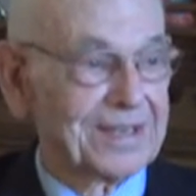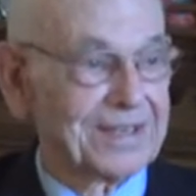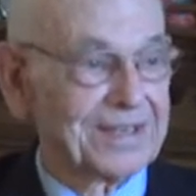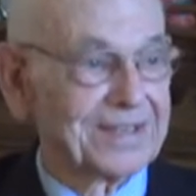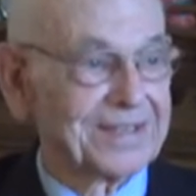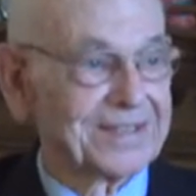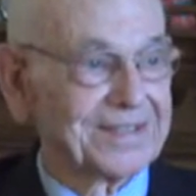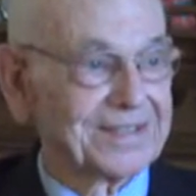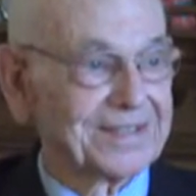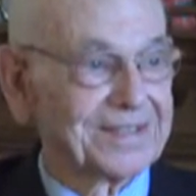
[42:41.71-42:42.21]

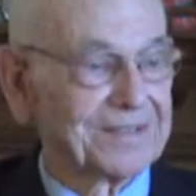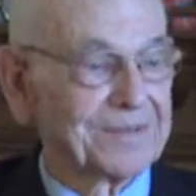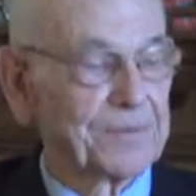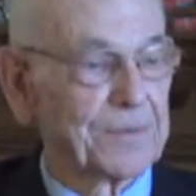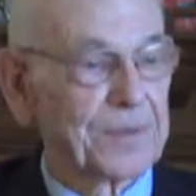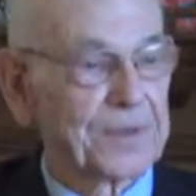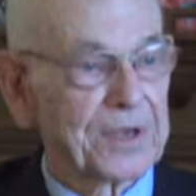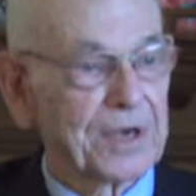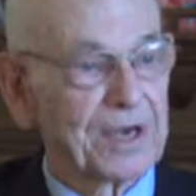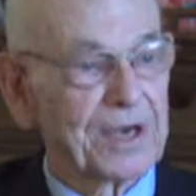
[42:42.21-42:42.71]
And
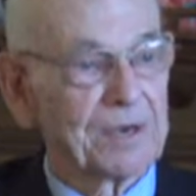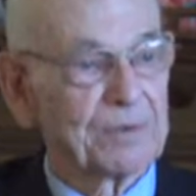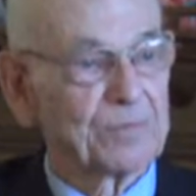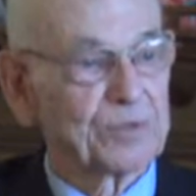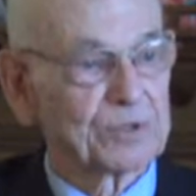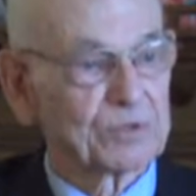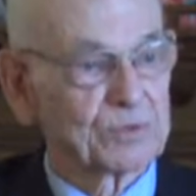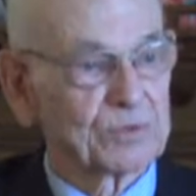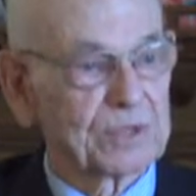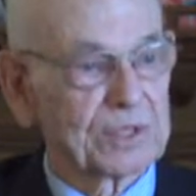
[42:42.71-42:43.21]

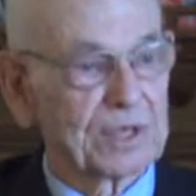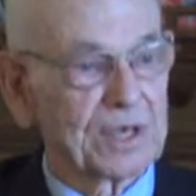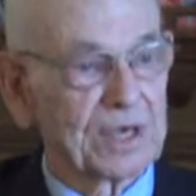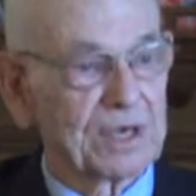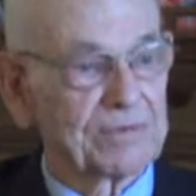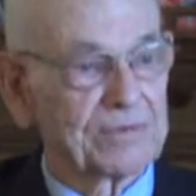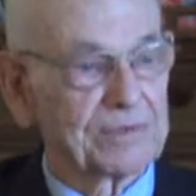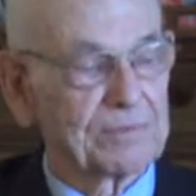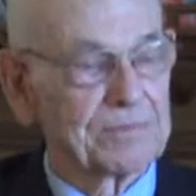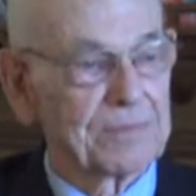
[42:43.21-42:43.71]
Tom was one
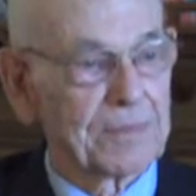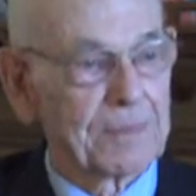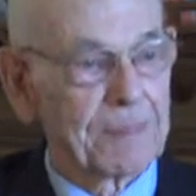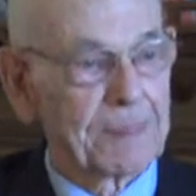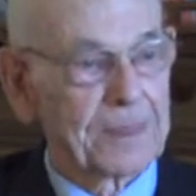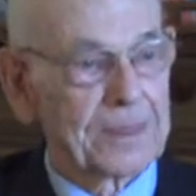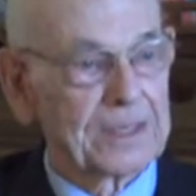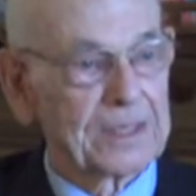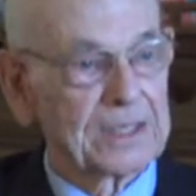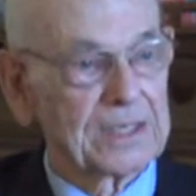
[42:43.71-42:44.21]
of them.
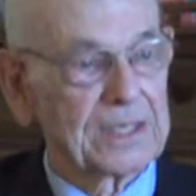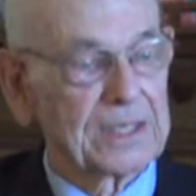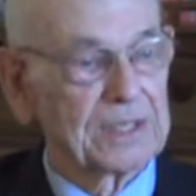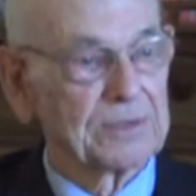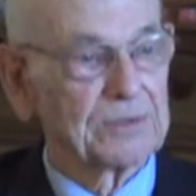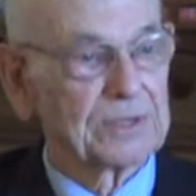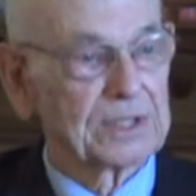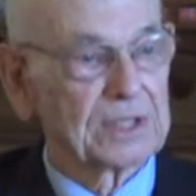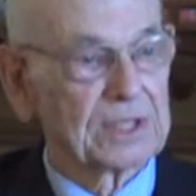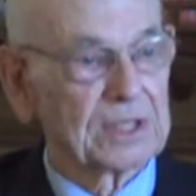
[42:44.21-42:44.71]
And
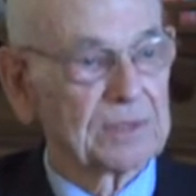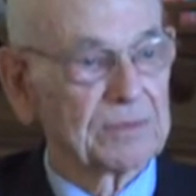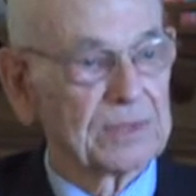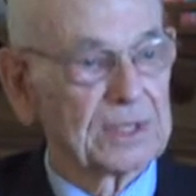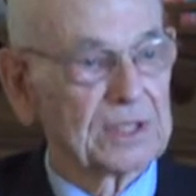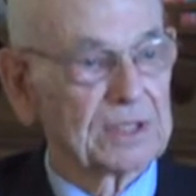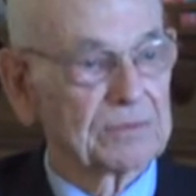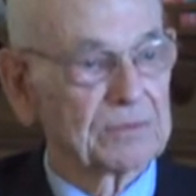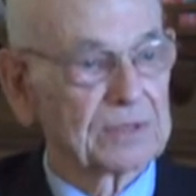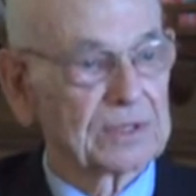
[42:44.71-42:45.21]
he would
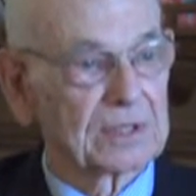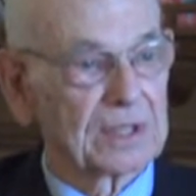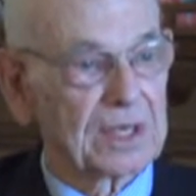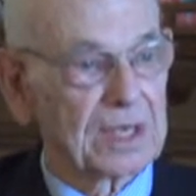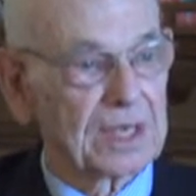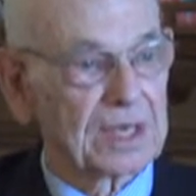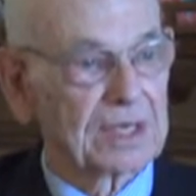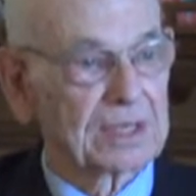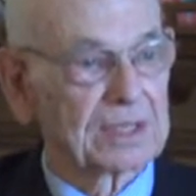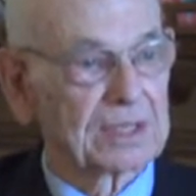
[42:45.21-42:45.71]
come in with a
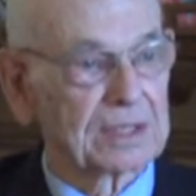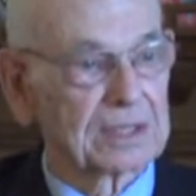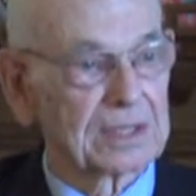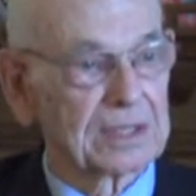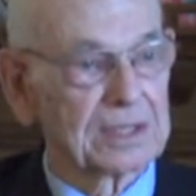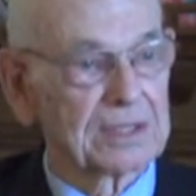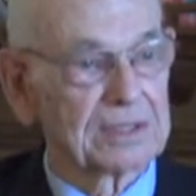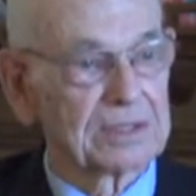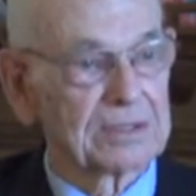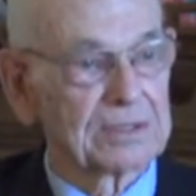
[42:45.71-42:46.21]
lot of the
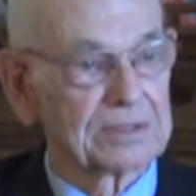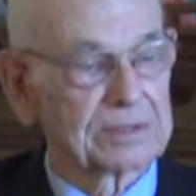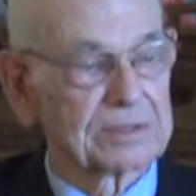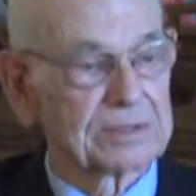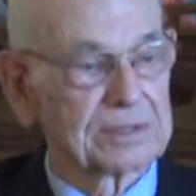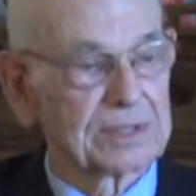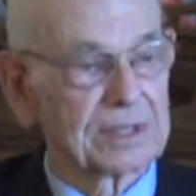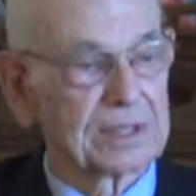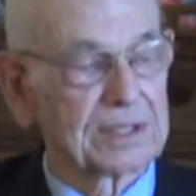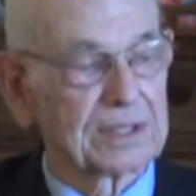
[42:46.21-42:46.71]
leaders,
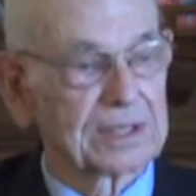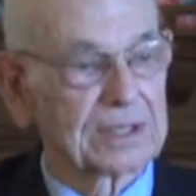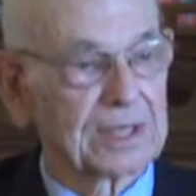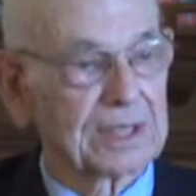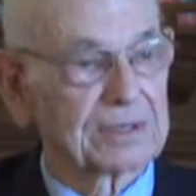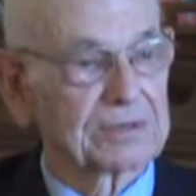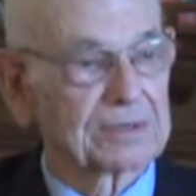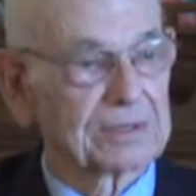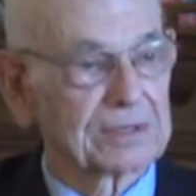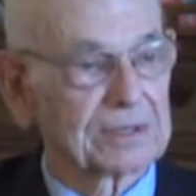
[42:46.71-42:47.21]
Johnny
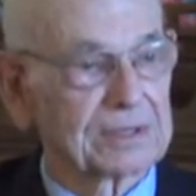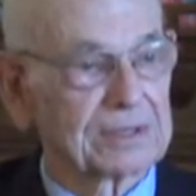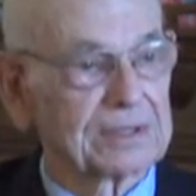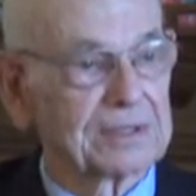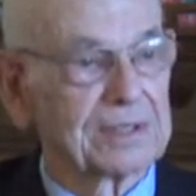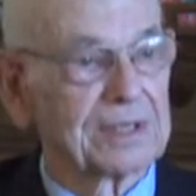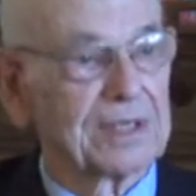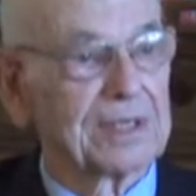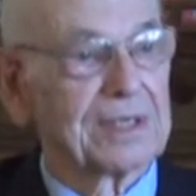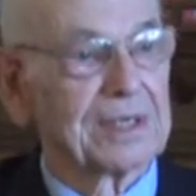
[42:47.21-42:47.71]
Capsule
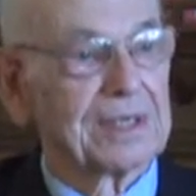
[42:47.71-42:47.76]
and